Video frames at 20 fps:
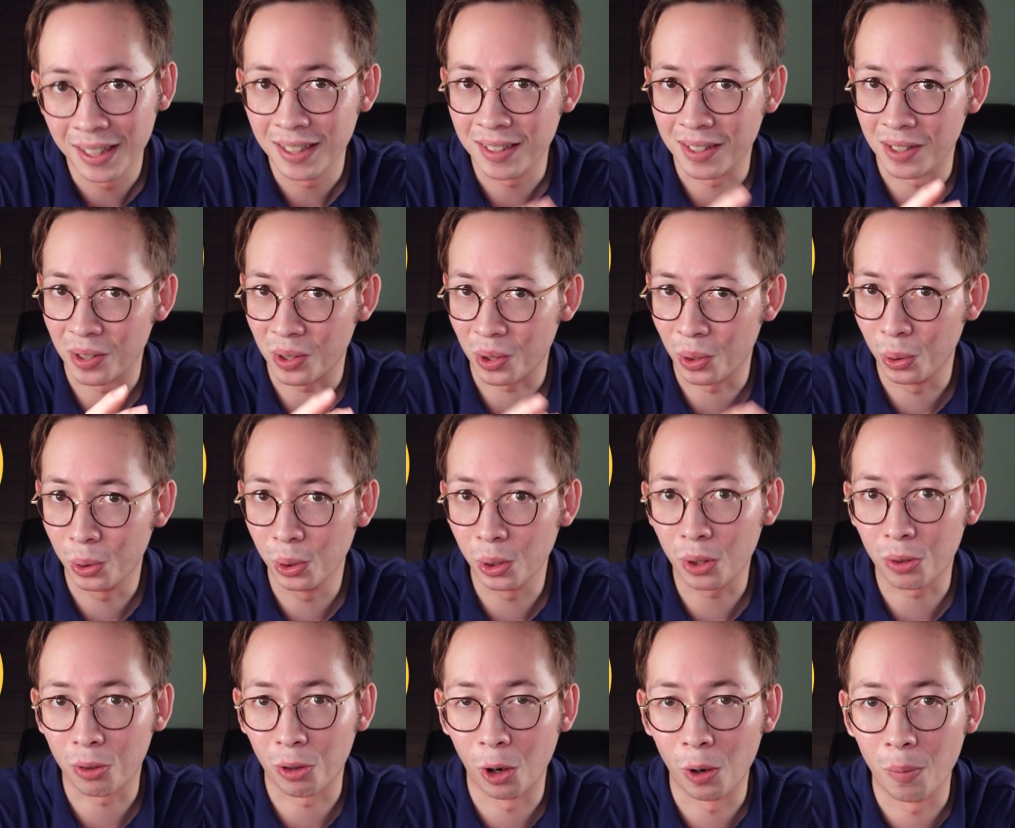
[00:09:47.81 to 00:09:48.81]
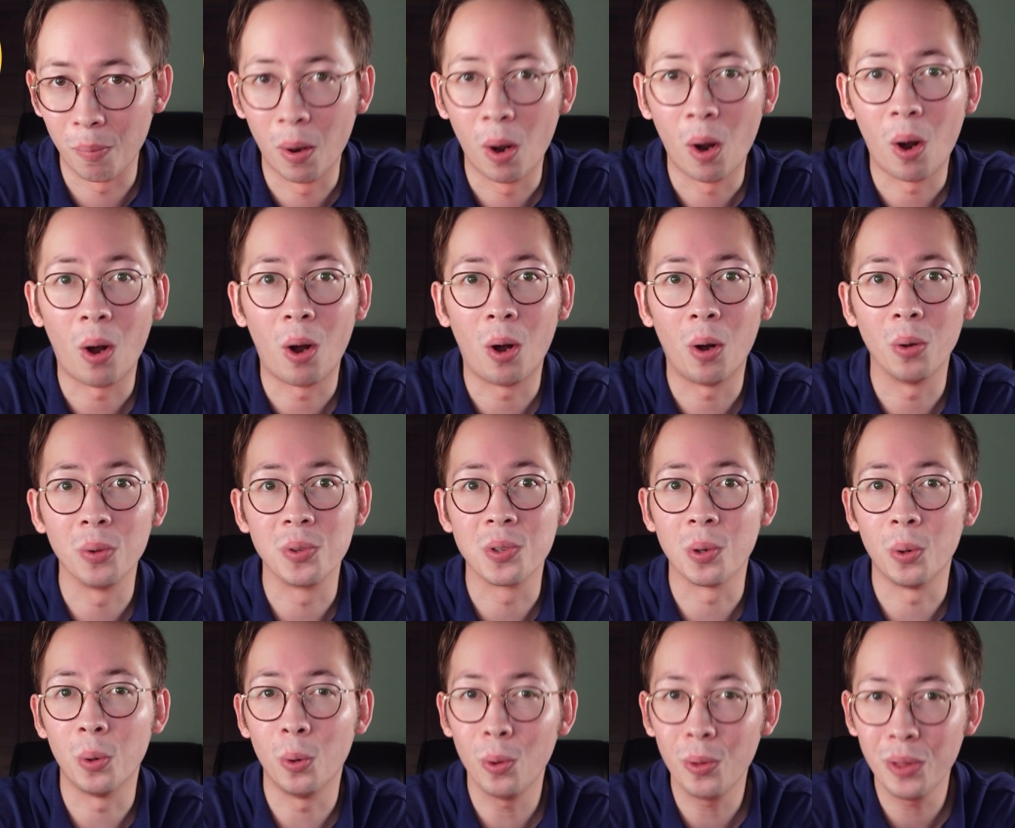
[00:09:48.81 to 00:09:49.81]
since Google Chrome holds
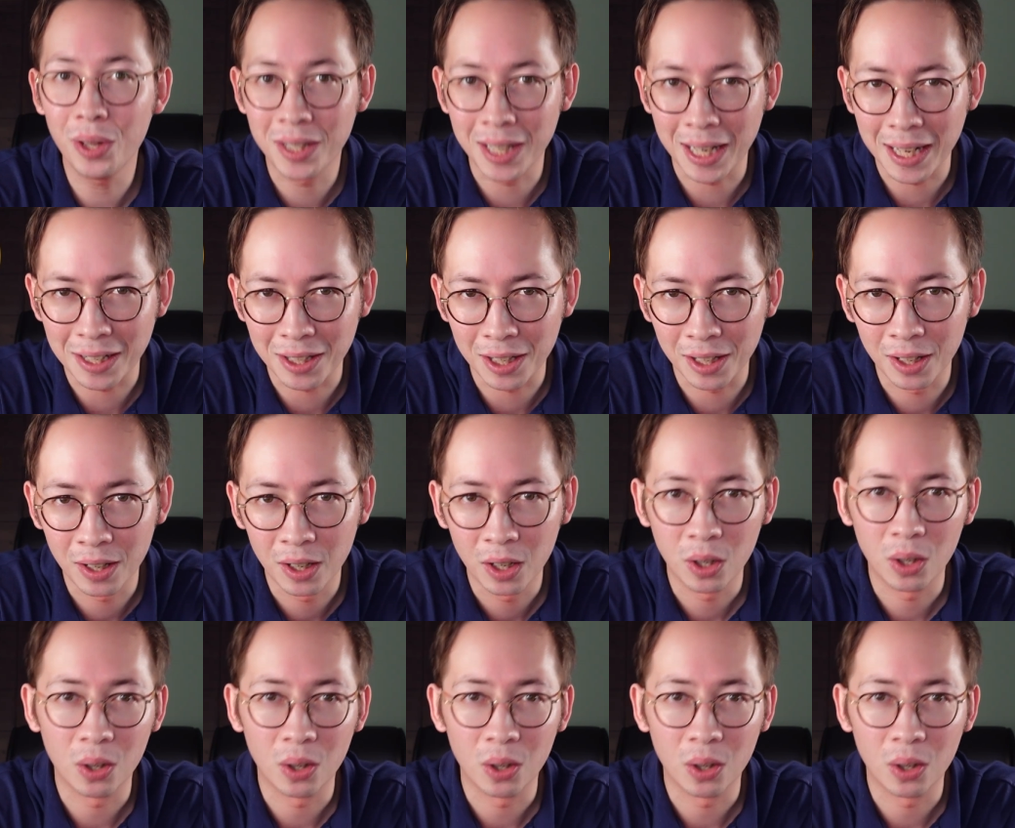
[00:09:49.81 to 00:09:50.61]
all the data